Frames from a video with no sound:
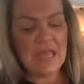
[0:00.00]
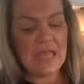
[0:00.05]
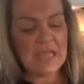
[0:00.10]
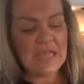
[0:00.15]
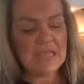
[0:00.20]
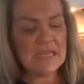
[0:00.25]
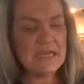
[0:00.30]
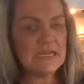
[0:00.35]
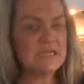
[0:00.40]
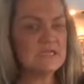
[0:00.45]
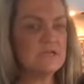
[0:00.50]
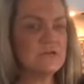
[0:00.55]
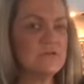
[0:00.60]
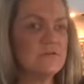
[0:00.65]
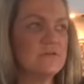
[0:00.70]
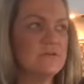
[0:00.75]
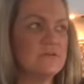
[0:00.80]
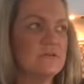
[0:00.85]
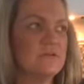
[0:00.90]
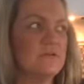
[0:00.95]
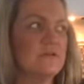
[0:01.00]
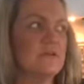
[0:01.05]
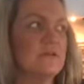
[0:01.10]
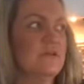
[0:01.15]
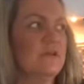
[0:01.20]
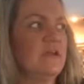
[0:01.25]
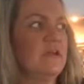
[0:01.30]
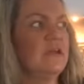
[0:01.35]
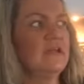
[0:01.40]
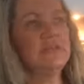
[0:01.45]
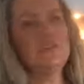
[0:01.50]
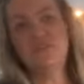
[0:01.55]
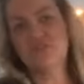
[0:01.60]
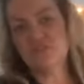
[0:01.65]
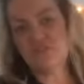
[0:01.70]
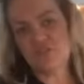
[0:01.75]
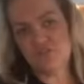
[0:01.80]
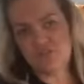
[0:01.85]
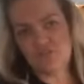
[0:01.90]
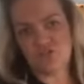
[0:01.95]
like it, I don't. It's
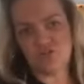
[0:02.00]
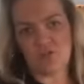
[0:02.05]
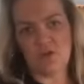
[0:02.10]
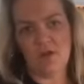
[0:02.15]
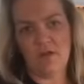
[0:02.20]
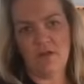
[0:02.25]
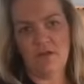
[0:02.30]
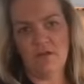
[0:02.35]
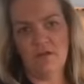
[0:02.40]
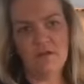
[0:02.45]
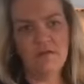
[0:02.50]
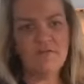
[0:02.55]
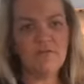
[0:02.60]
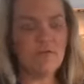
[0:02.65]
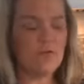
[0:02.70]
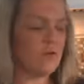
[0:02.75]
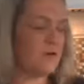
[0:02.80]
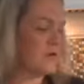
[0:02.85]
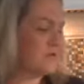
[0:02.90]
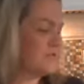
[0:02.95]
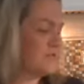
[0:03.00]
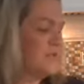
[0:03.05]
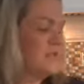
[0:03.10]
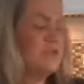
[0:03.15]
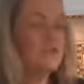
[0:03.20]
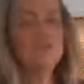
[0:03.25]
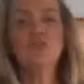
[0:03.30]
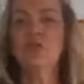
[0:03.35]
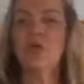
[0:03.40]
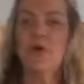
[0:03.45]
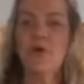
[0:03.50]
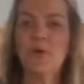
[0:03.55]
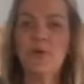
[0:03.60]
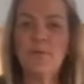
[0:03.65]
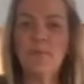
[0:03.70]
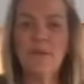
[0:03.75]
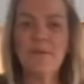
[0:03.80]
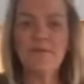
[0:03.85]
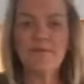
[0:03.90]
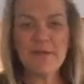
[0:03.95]
just strong, of course. So
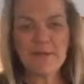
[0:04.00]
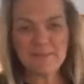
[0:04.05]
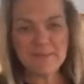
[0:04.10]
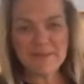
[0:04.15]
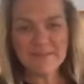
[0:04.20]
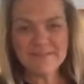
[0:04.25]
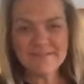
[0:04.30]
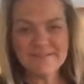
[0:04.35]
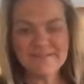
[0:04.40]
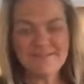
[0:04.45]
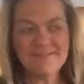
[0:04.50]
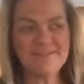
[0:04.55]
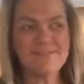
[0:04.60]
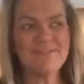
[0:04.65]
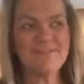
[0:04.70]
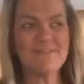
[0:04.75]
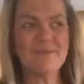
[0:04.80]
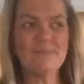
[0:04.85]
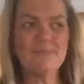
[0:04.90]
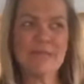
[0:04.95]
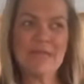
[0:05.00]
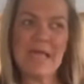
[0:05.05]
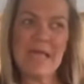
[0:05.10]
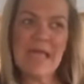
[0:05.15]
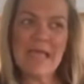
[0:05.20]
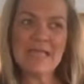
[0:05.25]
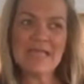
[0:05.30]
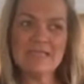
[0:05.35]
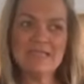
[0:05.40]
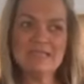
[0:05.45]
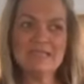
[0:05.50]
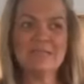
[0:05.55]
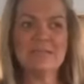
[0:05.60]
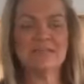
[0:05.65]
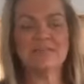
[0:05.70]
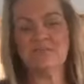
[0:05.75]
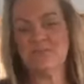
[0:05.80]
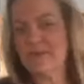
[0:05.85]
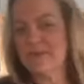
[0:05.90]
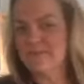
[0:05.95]
my grandparents used to drink Manhattans.
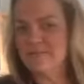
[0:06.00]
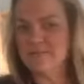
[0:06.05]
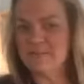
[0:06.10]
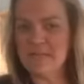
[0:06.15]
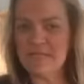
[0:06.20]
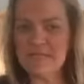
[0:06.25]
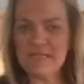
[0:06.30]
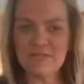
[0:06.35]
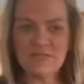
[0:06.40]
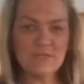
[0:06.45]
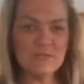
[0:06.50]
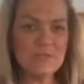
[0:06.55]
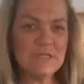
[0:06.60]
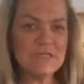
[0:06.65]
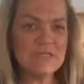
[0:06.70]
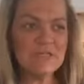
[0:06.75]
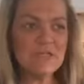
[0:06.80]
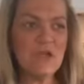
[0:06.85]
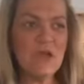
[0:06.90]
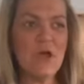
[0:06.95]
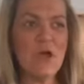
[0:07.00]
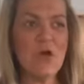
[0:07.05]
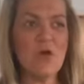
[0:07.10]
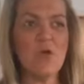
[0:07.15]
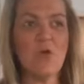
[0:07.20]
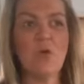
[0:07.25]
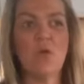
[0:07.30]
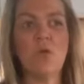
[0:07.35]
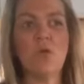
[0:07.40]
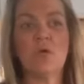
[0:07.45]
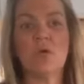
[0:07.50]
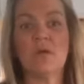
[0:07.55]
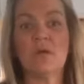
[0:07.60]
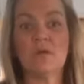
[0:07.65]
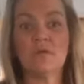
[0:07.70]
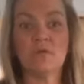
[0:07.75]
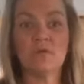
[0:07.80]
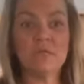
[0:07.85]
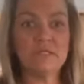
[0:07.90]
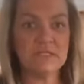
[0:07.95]
That's what I was making 2 weeks ago,
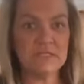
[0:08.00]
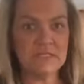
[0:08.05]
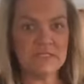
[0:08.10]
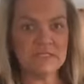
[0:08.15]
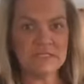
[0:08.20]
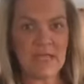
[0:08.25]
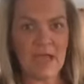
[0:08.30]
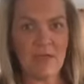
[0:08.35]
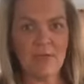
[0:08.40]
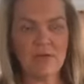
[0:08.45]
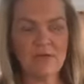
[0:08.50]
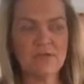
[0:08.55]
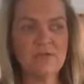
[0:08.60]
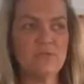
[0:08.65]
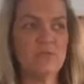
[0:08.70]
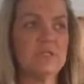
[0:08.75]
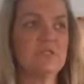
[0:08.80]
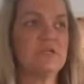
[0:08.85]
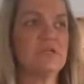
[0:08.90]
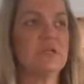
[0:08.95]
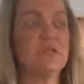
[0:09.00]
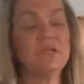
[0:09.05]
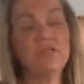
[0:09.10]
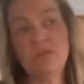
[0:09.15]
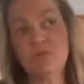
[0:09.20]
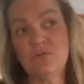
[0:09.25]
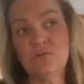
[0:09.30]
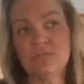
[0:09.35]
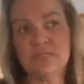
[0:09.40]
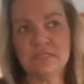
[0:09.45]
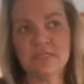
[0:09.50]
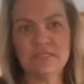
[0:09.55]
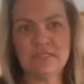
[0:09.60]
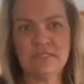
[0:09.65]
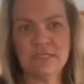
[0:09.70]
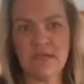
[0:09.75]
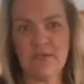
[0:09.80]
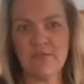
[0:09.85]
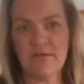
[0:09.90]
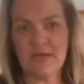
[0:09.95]
or whiskey sours, which I could do a whiskey
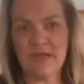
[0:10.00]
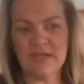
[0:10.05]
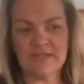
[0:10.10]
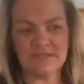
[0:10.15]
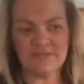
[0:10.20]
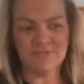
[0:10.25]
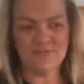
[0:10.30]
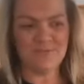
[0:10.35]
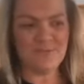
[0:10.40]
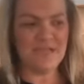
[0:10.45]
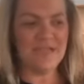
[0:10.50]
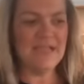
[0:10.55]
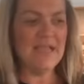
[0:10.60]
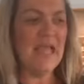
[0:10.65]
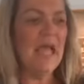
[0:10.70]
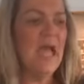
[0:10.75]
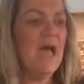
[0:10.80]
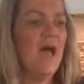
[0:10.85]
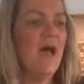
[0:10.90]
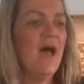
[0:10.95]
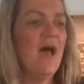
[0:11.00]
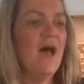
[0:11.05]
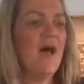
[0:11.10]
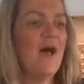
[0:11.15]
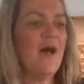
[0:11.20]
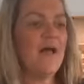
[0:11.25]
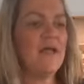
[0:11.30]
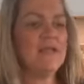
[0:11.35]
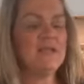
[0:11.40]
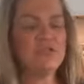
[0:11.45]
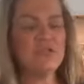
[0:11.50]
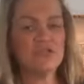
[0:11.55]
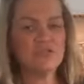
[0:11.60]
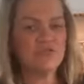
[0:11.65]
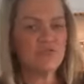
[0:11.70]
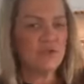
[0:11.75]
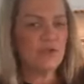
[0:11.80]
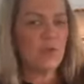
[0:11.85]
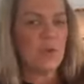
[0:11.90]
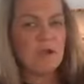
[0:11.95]
sour next week. It just
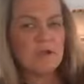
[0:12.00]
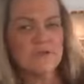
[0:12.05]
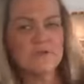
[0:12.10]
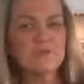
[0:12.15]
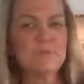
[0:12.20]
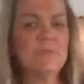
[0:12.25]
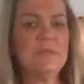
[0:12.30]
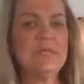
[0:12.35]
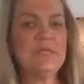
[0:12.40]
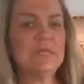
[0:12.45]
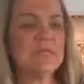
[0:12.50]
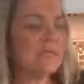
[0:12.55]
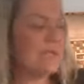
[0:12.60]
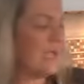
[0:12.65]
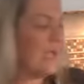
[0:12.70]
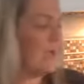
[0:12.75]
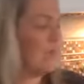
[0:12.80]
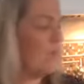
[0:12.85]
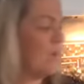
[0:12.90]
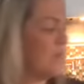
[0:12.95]
requires beating an egg